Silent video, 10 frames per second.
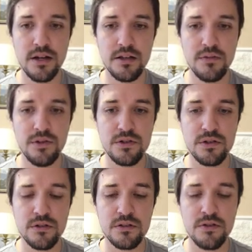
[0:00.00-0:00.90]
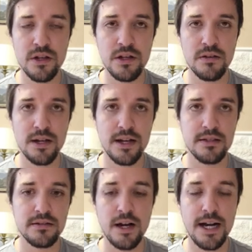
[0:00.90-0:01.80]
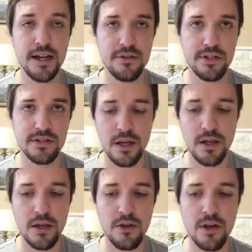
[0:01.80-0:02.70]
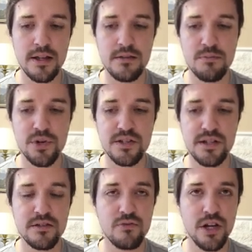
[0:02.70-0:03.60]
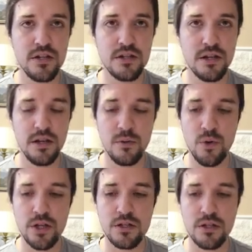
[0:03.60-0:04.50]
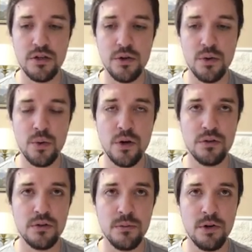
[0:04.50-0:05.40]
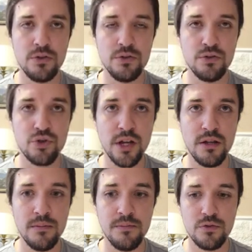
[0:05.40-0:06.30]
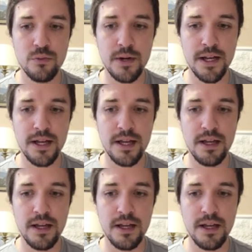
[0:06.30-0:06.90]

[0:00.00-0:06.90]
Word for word: and the future grid trading has high risk in here you can preset range in which you want the bot to trade to buy